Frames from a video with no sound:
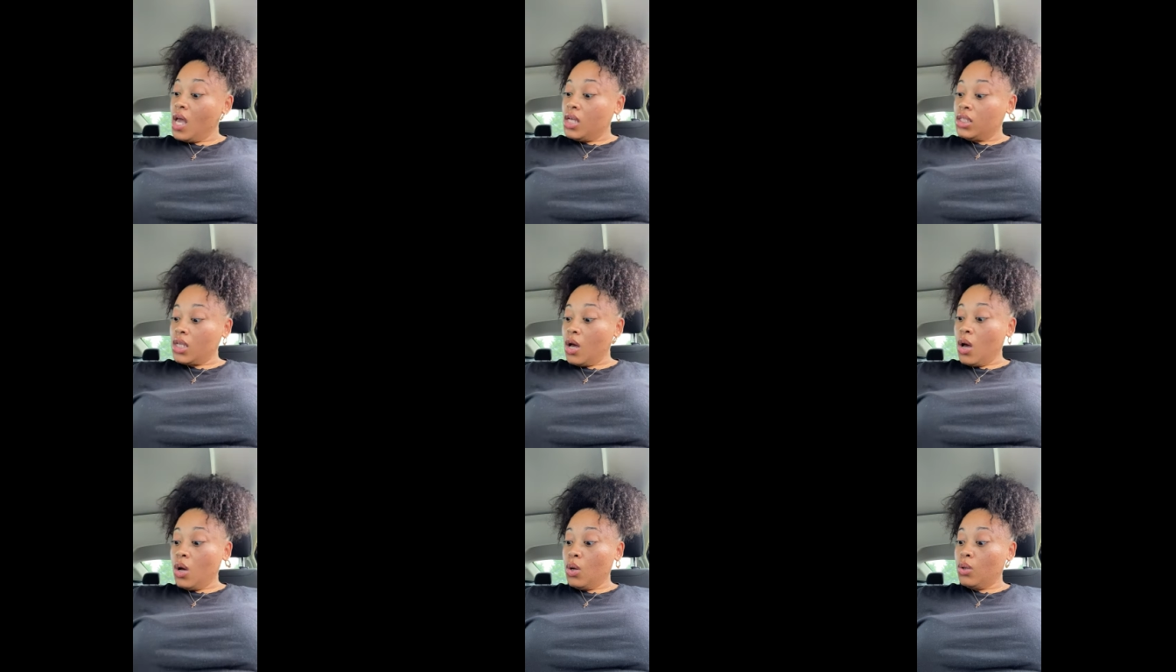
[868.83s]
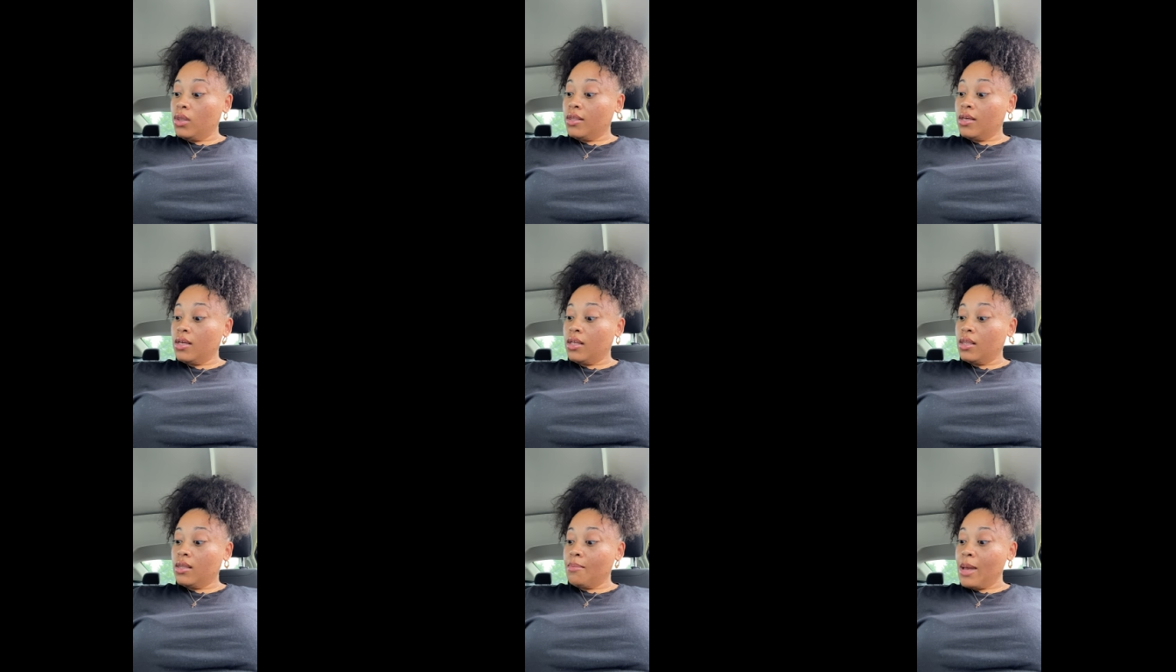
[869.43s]
so
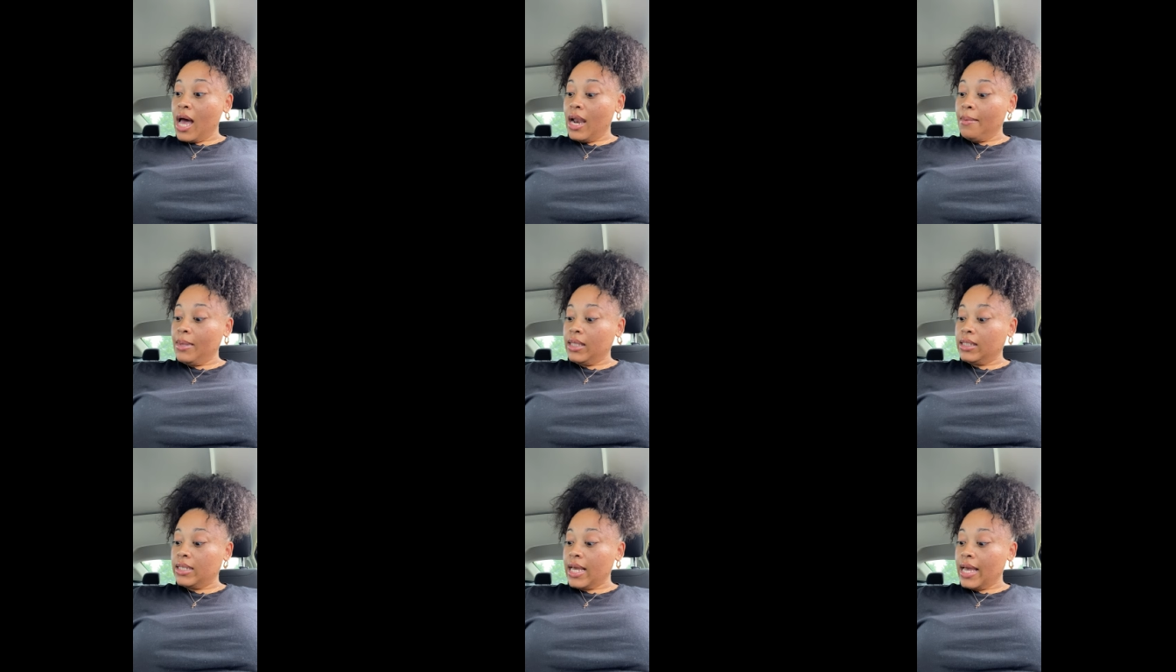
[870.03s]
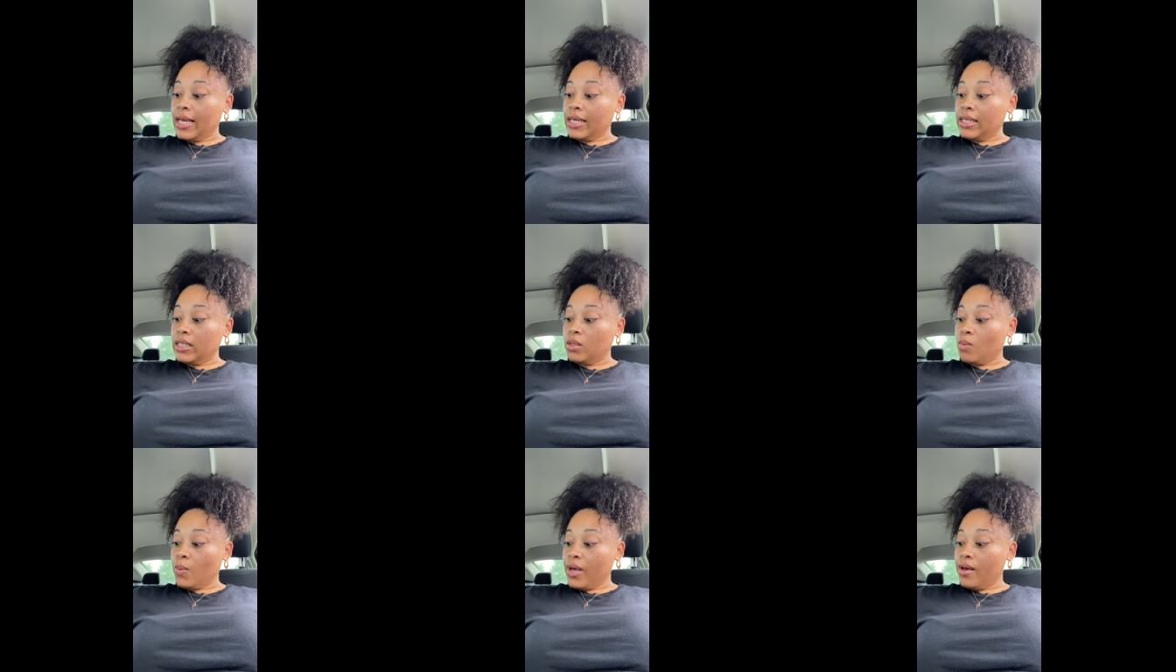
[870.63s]
the the bottom of the deck
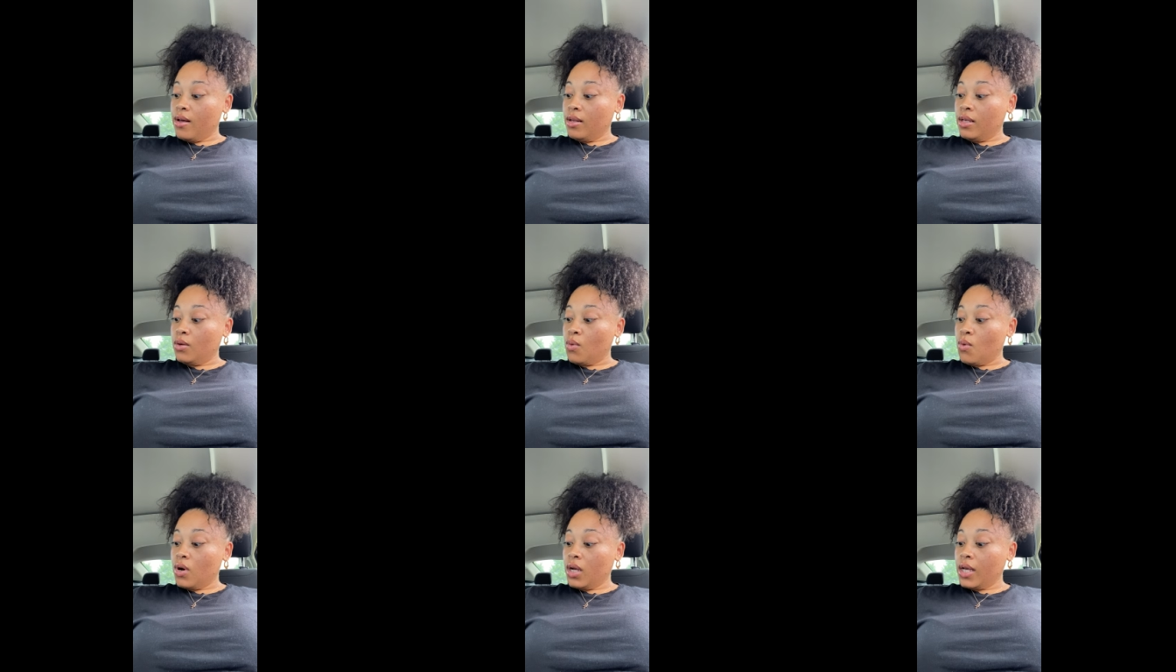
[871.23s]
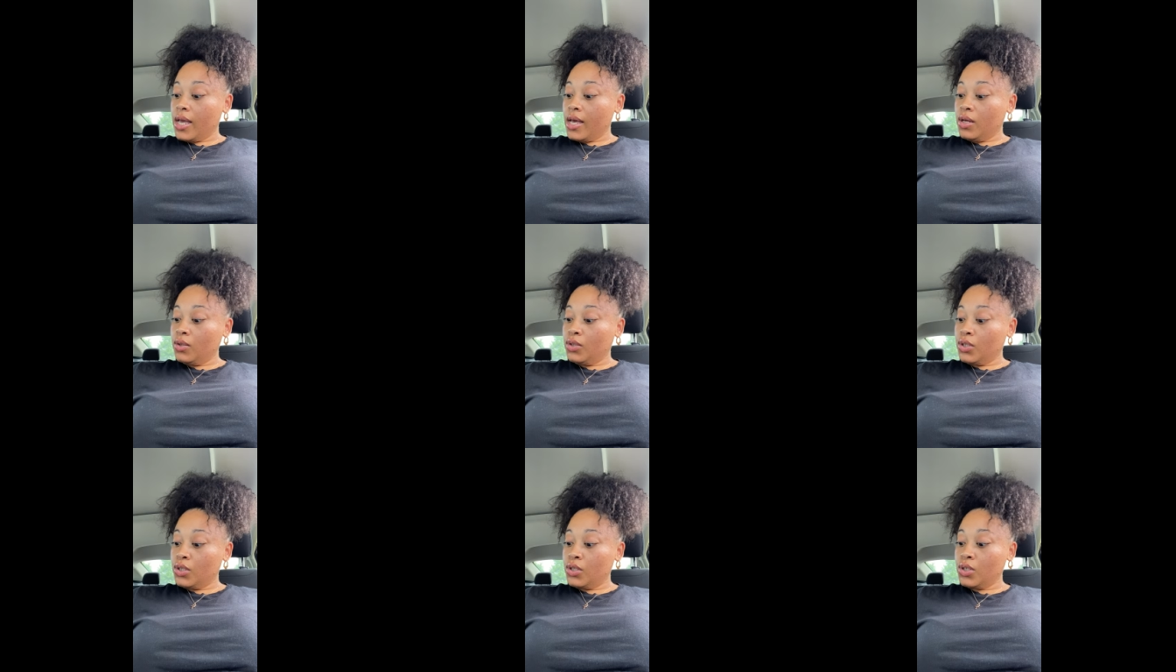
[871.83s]
is whale and orca
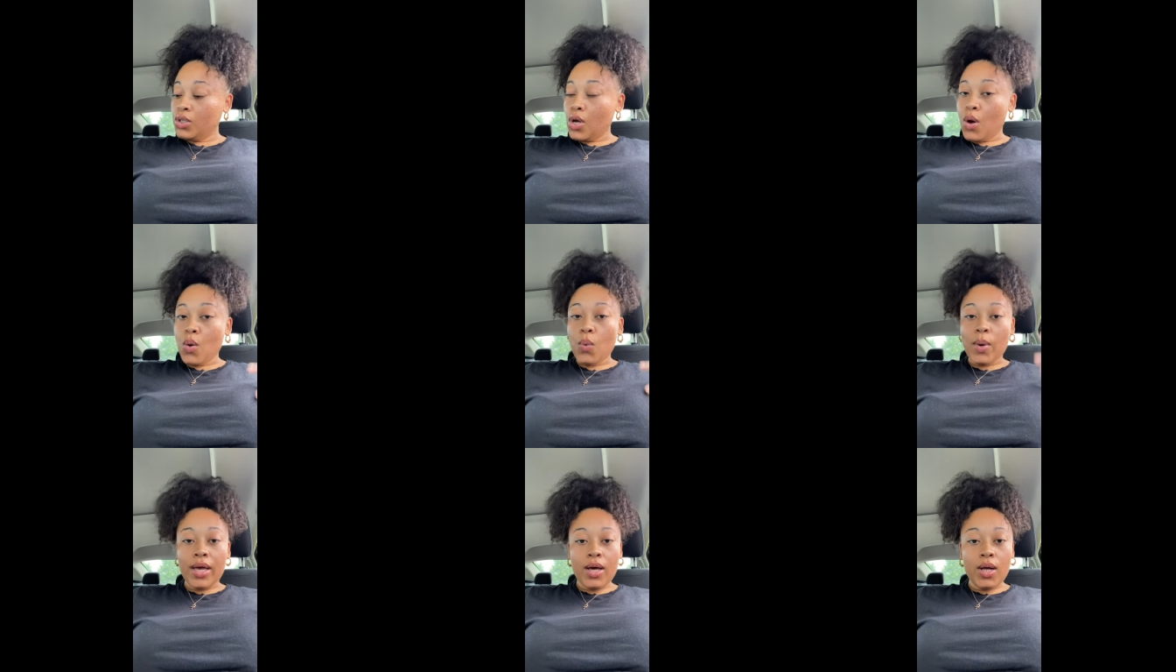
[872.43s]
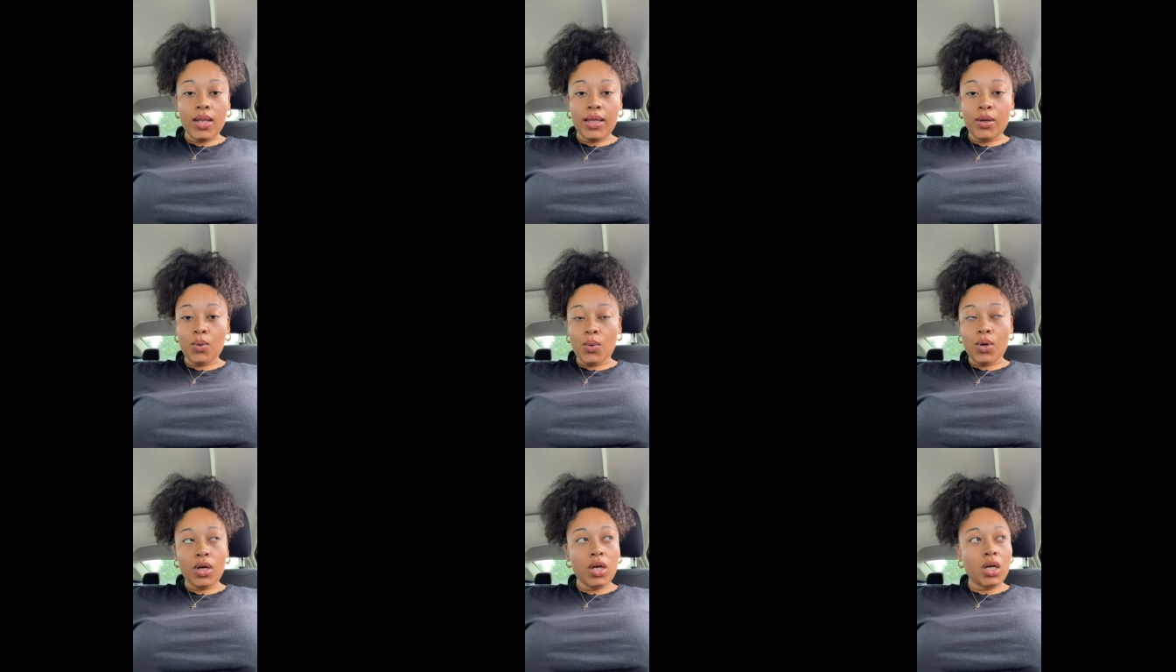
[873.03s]
elders so whale and
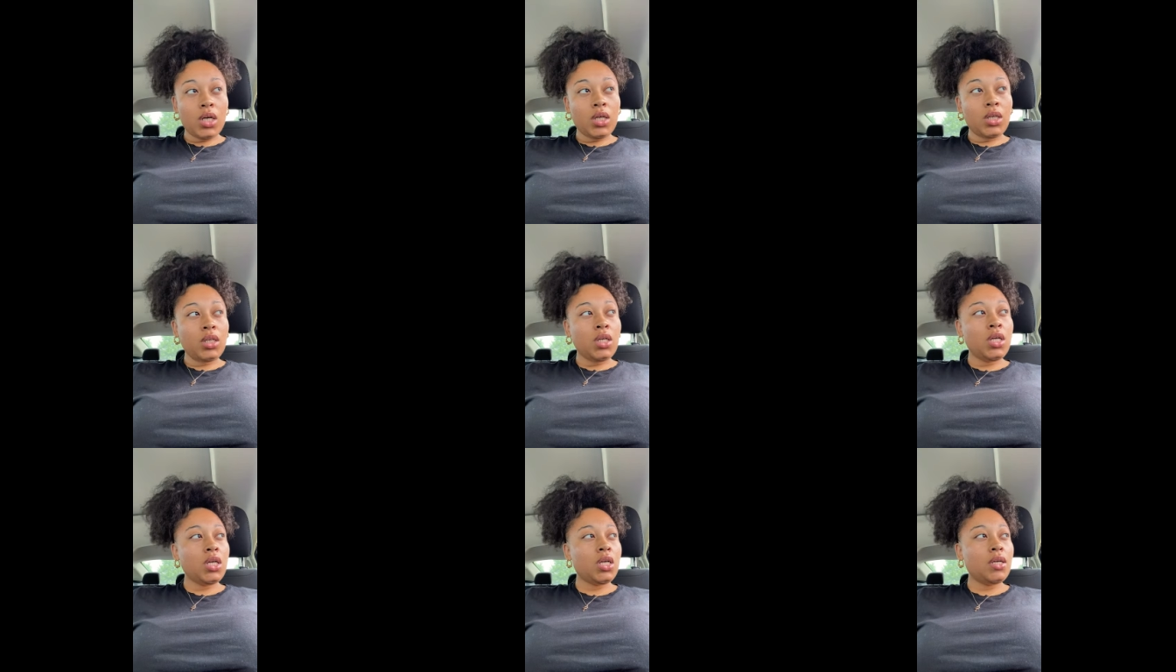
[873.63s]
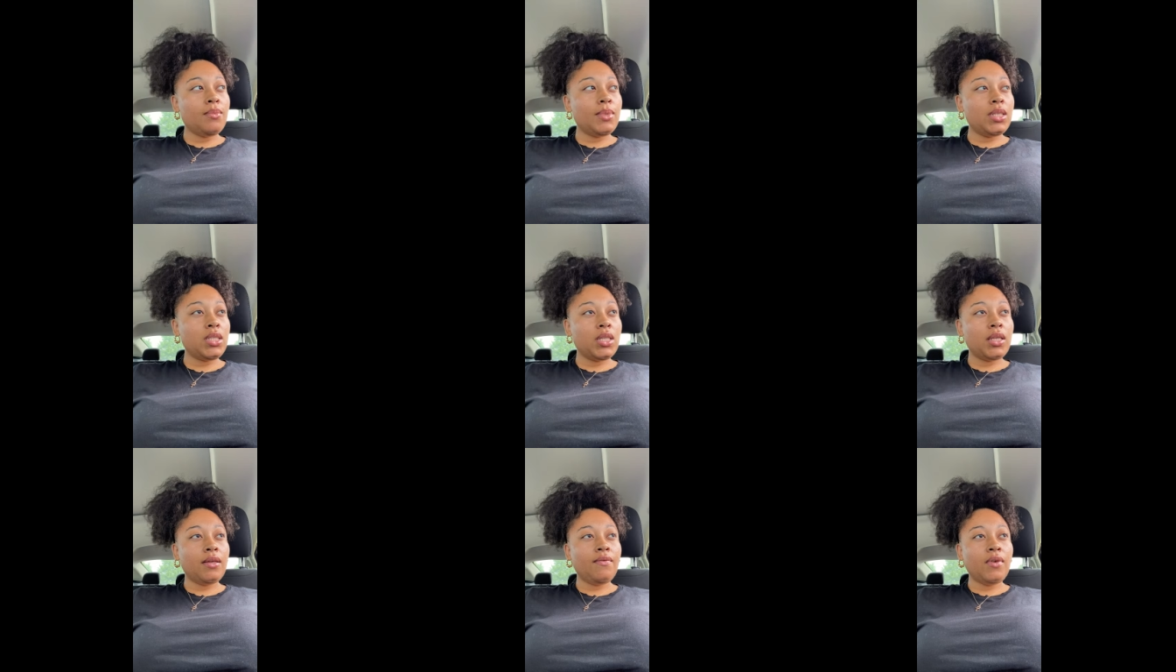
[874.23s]
orca could be
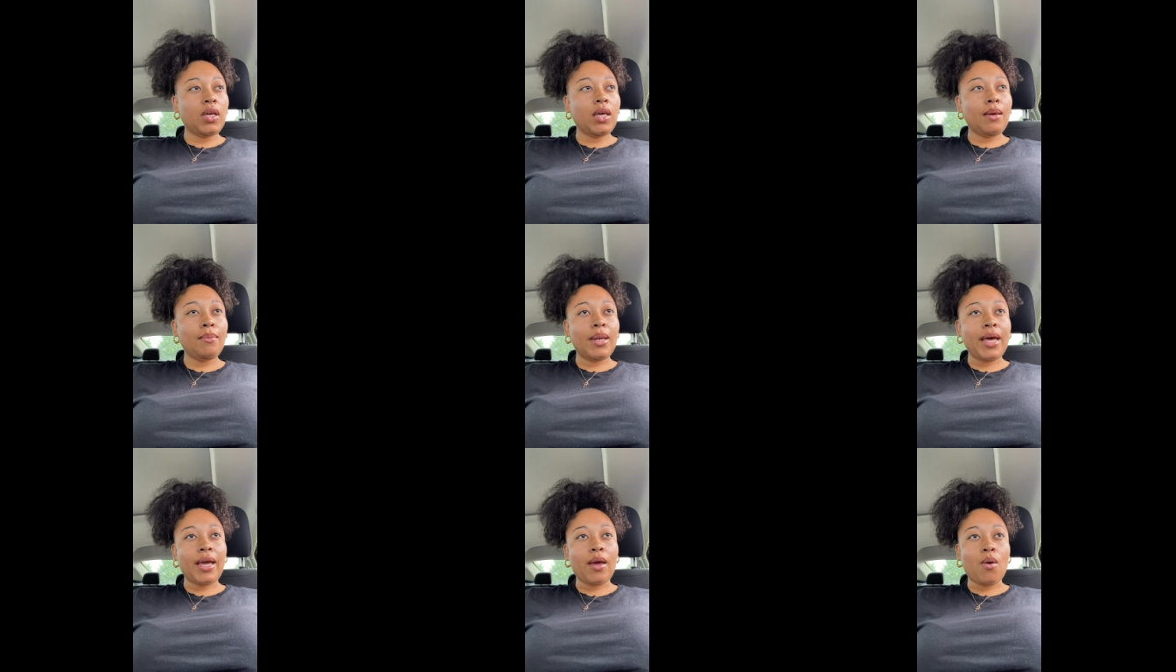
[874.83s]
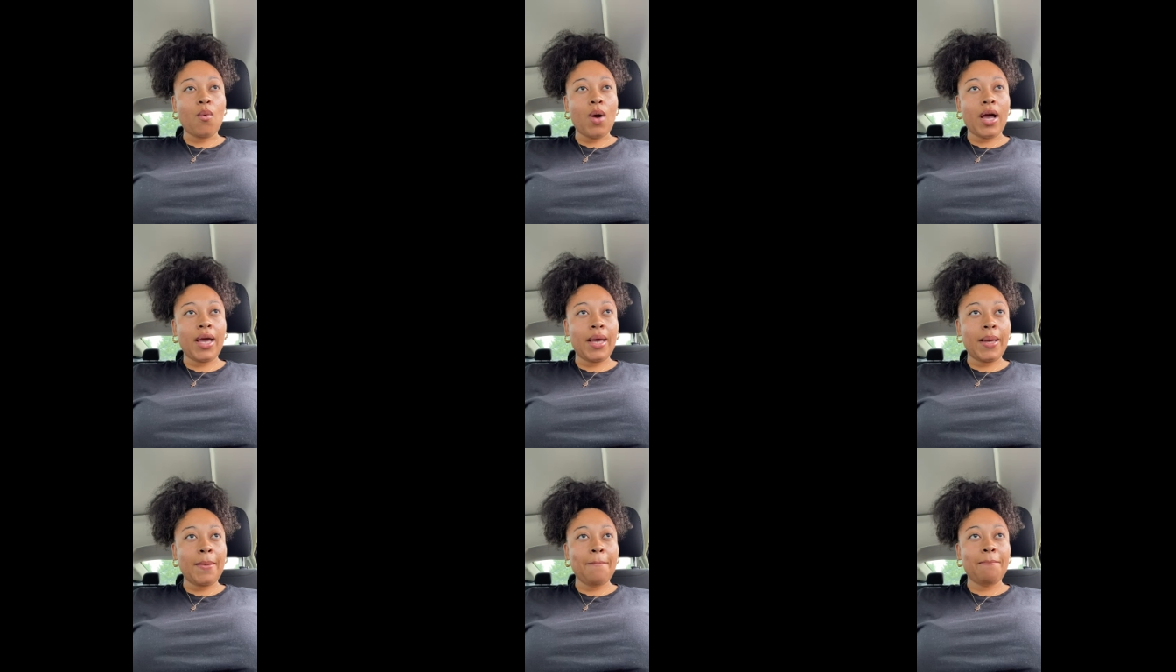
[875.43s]
significant black and
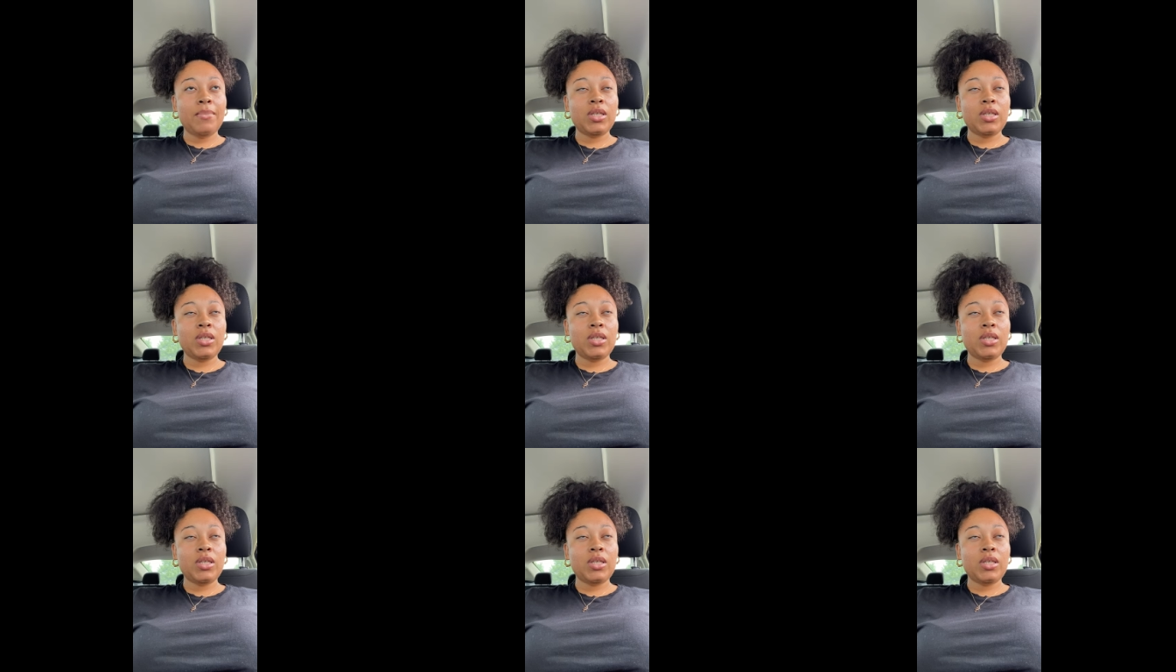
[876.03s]
white